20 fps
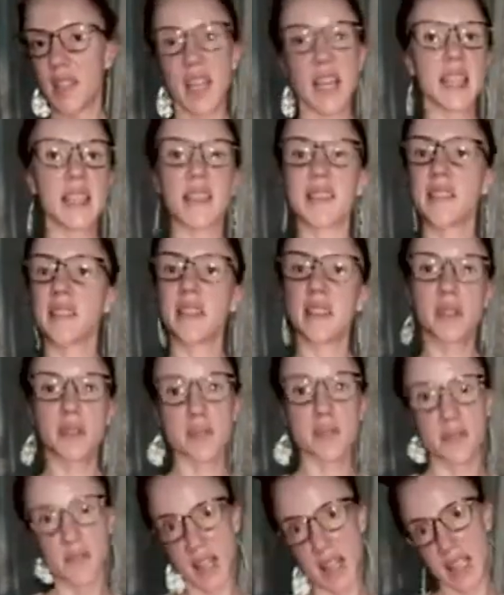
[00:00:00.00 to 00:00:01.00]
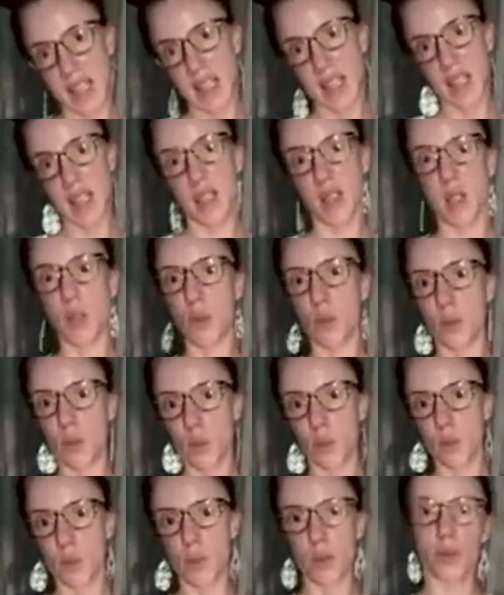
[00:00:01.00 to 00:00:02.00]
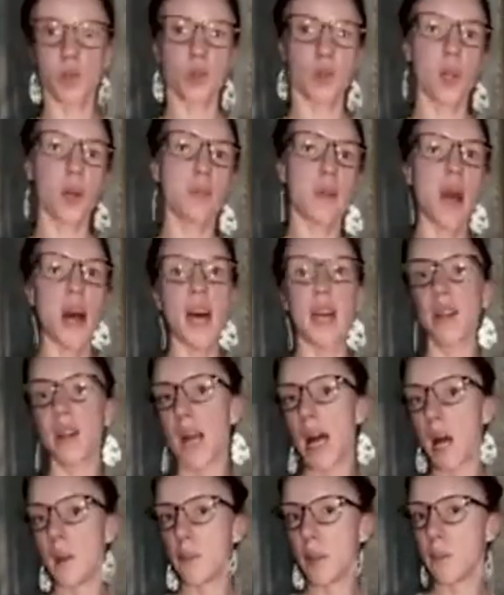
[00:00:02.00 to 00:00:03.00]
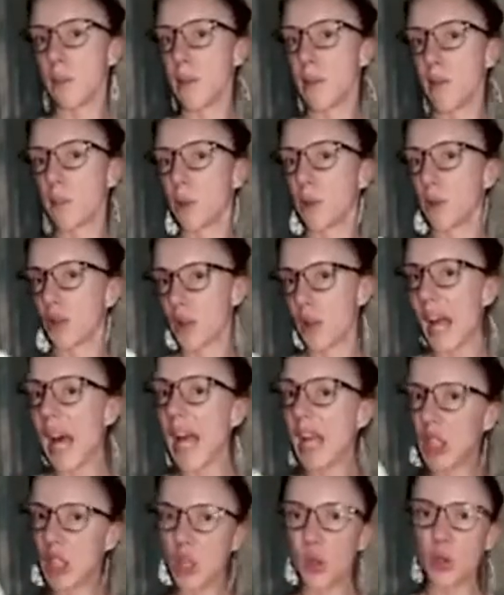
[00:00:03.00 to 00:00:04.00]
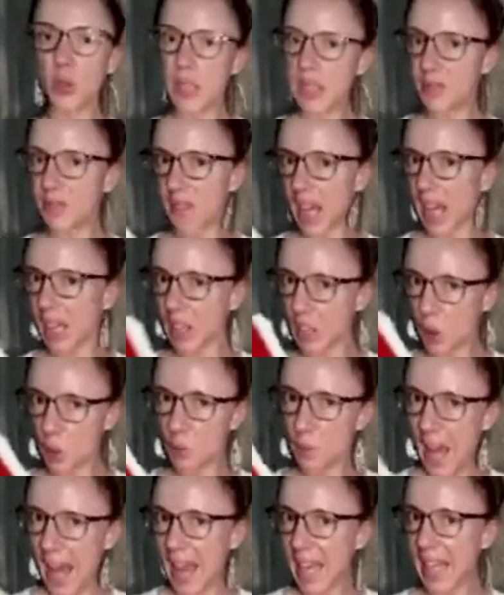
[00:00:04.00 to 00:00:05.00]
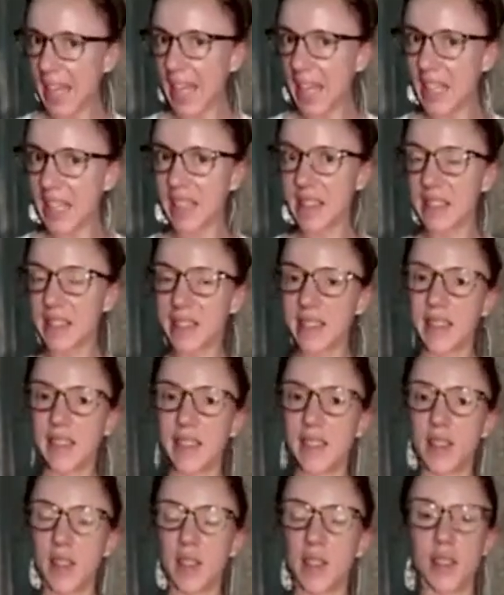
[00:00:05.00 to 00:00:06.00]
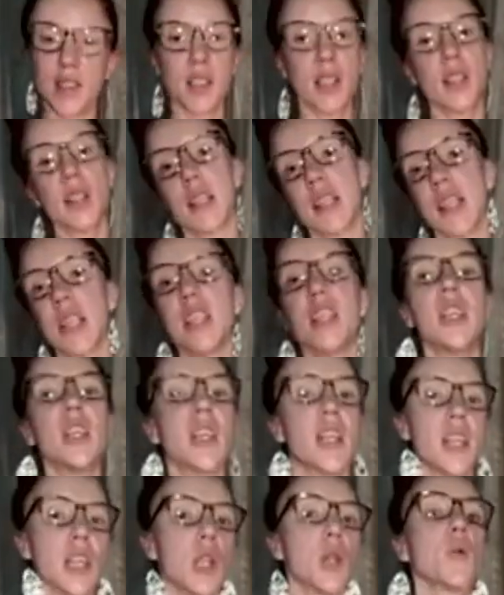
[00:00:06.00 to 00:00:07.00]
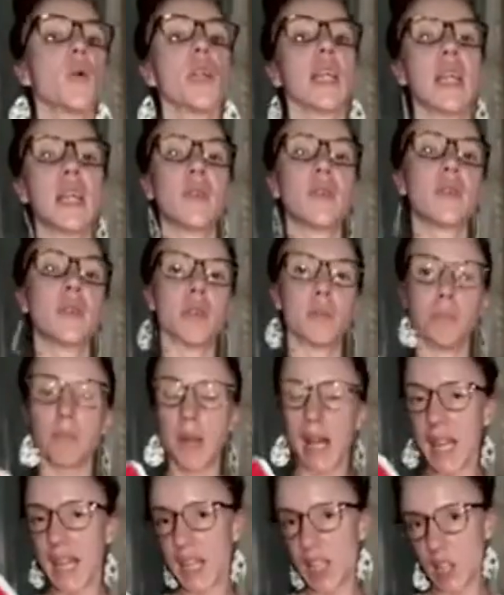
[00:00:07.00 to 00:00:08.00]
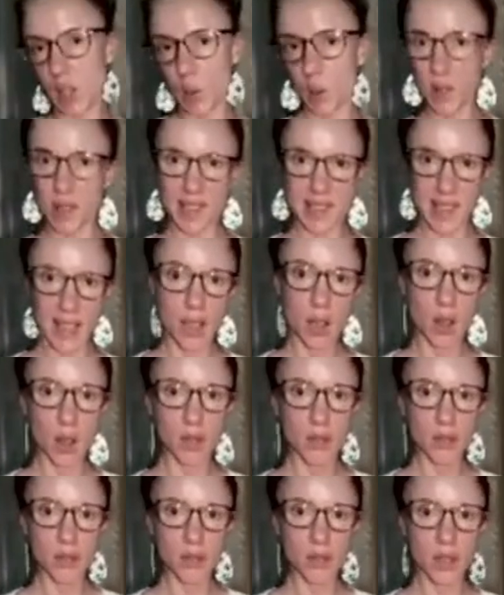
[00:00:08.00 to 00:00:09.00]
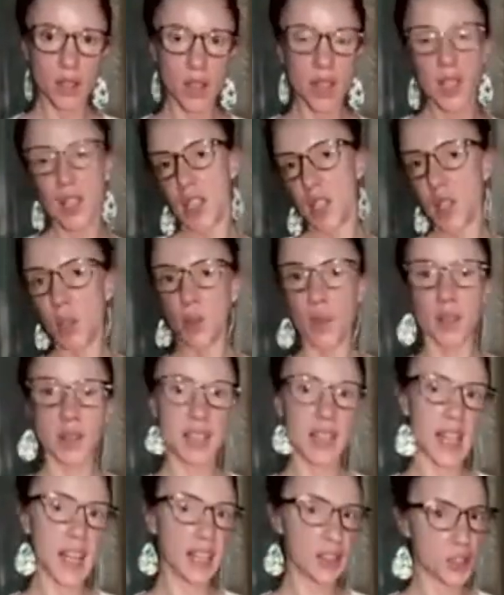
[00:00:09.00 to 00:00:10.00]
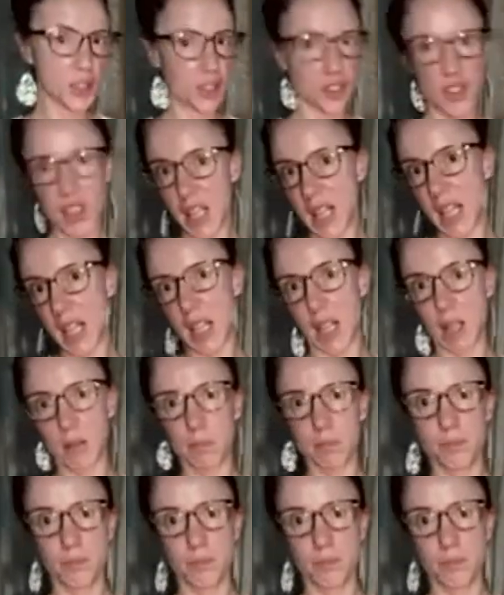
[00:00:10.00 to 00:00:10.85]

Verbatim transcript: That doesn't define you no matter how many people try to define you by it. Continually remind yourself you're not your job,